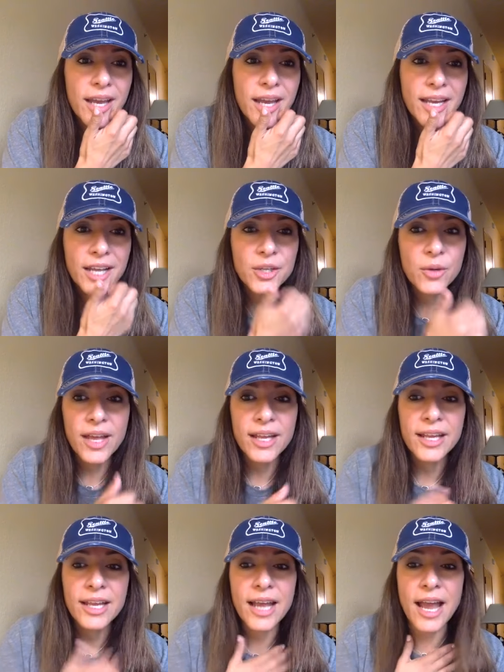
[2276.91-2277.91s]
and I know
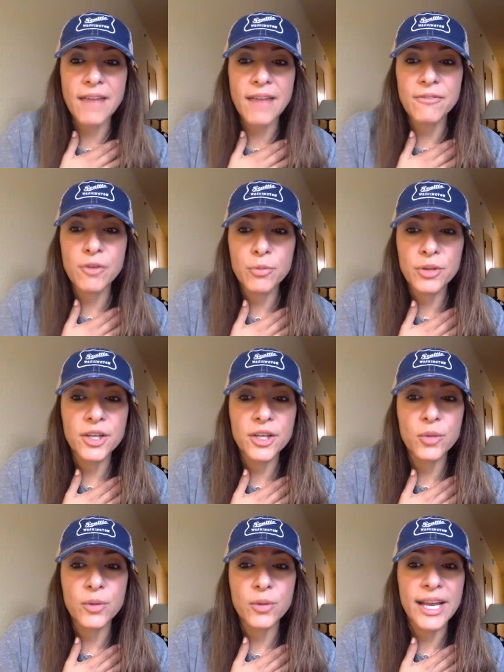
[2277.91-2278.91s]
that it, I feel really
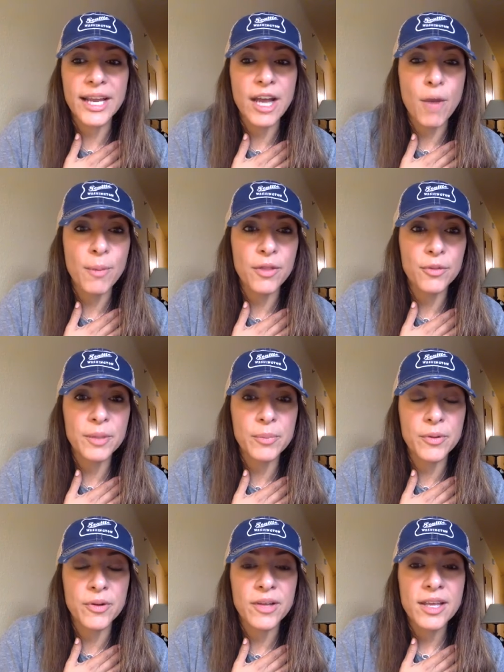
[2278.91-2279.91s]
good when I help other
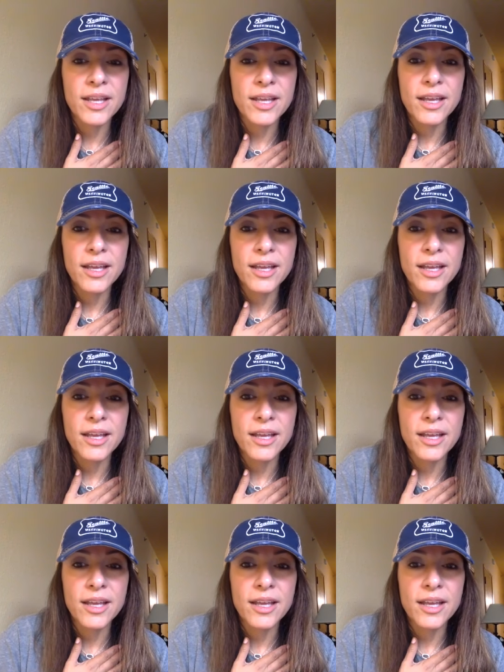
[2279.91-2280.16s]
people.